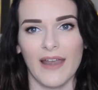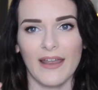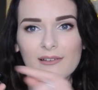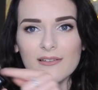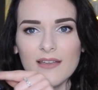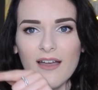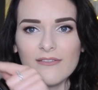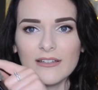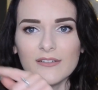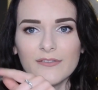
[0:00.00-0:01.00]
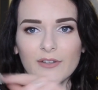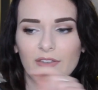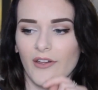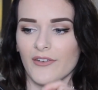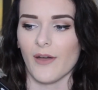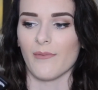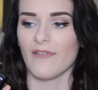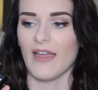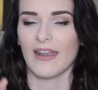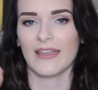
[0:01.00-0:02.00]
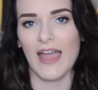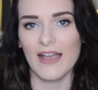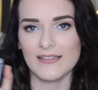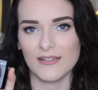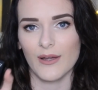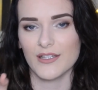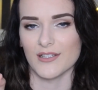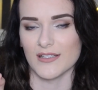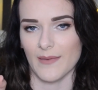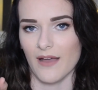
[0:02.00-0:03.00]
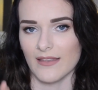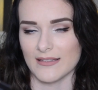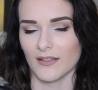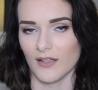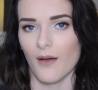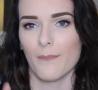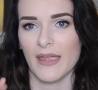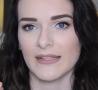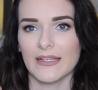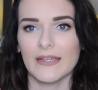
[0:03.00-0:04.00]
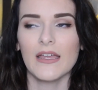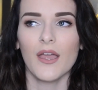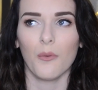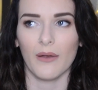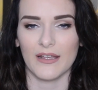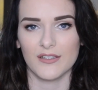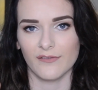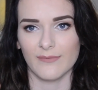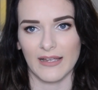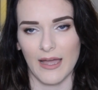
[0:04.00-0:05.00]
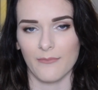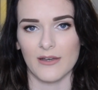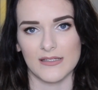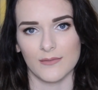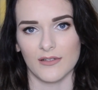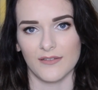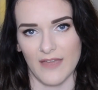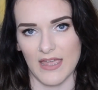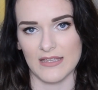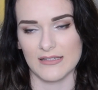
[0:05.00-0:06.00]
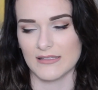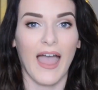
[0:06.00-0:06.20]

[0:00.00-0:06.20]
And I also have a little fuzz on top of it, and I get asked questions about this a lot, mainly when I shove my camera in someone's face.